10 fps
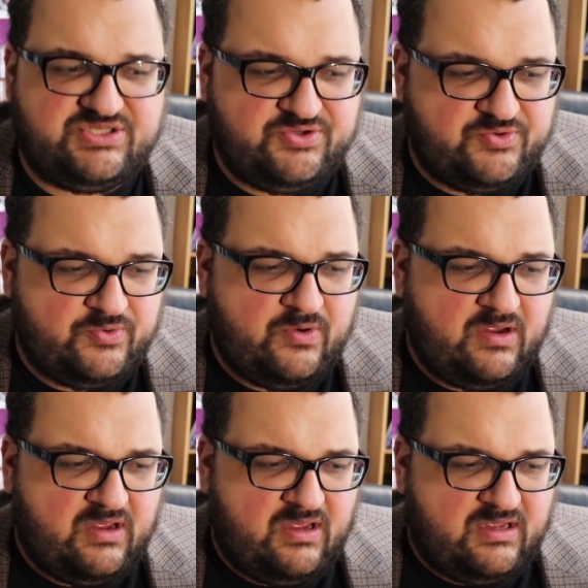to
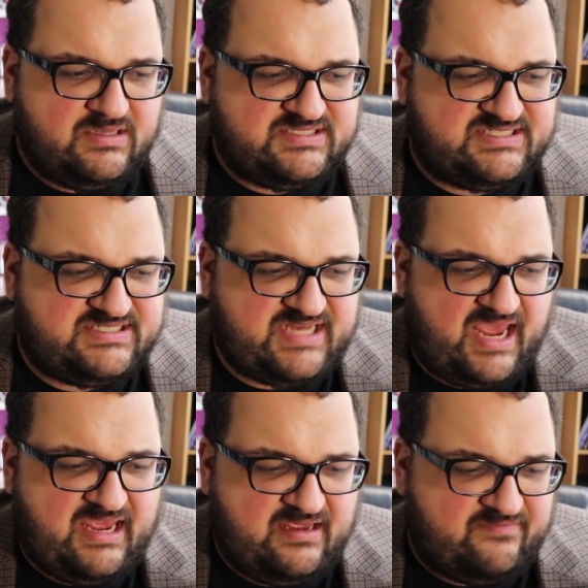
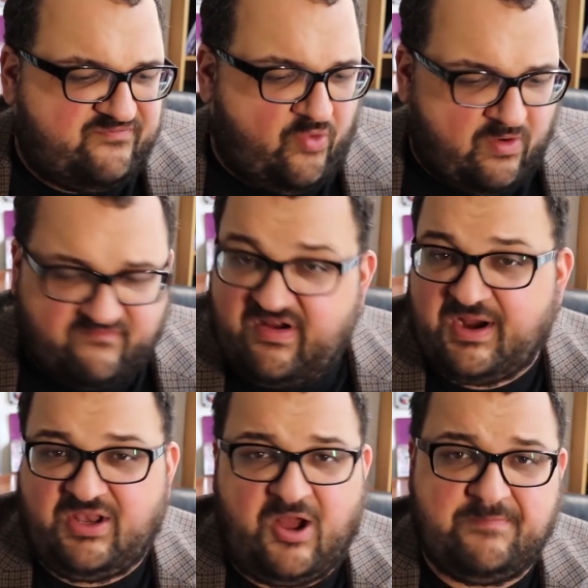stay for
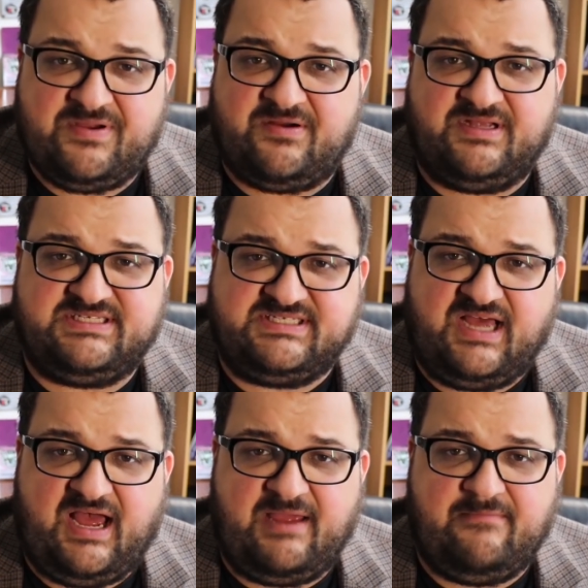very long periods of
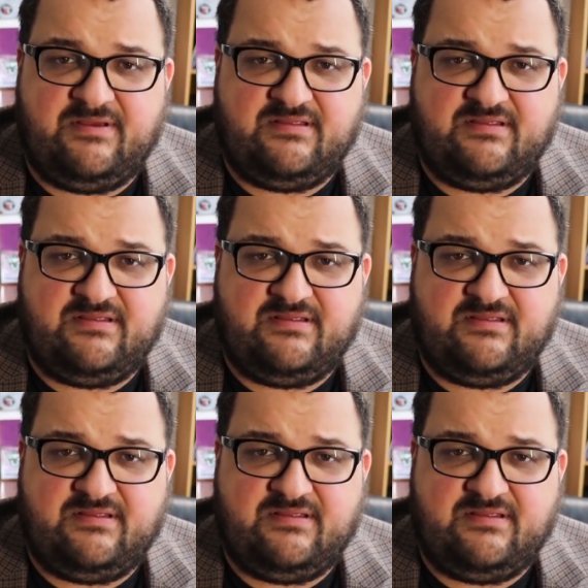time.